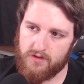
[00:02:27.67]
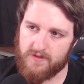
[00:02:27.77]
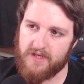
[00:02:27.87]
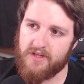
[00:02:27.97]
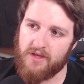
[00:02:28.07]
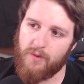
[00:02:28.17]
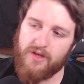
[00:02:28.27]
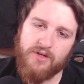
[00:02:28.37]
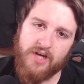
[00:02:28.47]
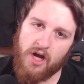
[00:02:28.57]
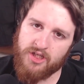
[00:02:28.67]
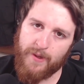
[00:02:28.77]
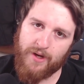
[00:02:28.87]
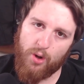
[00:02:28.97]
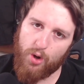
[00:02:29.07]
So essentially, when you charge, you
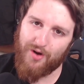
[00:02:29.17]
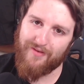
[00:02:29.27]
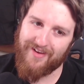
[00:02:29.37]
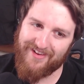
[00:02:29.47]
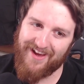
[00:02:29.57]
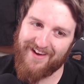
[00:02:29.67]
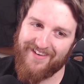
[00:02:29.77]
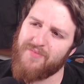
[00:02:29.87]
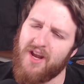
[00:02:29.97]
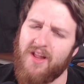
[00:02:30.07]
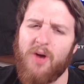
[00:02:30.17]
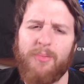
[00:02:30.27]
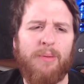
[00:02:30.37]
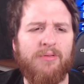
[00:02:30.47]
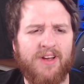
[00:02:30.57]
ignore cover now. And a lot of
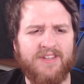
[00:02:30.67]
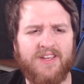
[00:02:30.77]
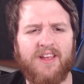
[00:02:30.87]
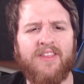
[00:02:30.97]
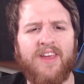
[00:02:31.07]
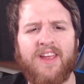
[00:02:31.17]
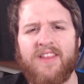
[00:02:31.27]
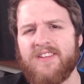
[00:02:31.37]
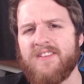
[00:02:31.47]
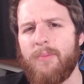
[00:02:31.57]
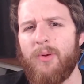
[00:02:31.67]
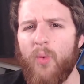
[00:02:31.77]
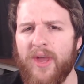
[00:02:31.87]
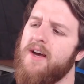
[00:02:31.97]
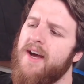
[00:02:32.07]
people are thinking this is a bit
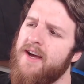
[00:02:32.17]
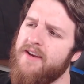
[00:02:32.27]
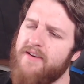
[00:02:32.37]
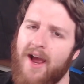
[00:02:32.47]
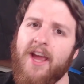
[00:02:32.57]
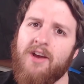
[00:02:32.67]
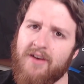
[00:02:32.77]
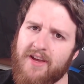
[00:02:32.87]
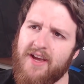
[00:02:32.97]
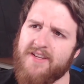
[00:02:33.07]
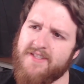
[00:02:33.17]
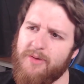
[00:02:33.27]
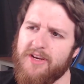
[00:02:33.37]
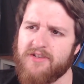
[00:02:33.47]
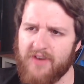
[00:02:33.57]
weird, and I agree. It is a
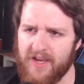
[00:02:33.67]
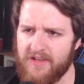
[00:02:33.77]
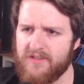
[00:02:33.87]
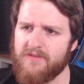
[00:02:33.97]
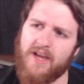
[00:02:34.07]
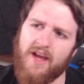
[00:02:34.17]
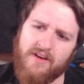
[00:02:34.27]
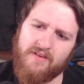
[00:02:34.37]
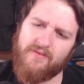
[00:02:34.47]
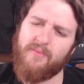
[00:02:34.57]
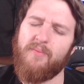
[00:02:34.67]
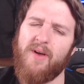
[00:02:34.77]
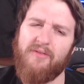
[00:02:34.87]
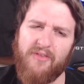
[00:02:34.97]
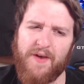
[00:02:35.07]
bit strange, kind of,
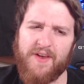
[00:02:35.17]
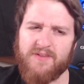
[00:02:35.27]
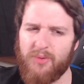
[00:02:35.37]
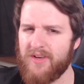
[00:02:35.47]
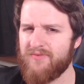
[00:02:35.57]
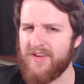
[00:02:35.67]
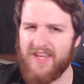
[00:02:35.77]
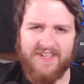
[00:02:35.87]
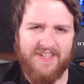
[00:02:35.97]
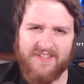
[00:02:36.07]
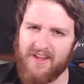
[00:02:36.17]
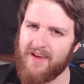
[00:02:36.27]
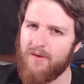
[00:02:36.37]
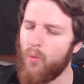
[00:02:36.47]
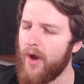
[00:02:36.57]
at first, but it's really easy
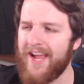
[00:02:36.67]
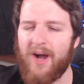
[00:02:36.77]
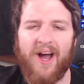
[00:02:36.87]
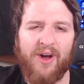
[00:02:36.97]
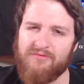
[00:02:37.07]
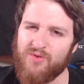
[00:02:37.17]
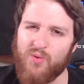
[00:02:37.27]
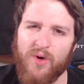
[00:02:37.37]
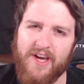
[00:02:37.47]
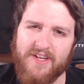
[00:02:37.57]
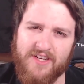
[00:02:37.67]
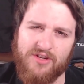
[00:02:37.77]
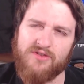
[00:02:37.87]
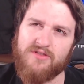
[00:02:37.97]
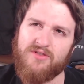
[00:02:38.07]
to work out how the rule works. It
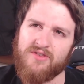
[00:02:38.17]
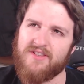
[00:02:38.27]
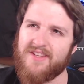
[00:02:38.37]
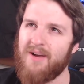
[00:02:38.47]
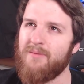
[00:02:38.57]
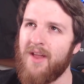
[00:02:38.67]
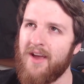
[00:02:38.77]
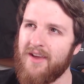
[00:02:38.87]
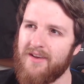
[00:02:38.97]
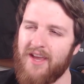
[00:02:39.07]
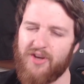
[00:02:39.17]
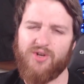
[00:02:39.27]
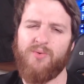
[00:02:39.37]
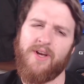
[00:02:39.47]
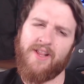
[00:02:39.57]
just doesn't sound like it
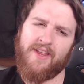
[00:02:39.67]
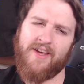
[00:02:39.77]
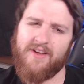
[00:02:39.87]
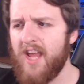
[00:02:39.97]
should work like that.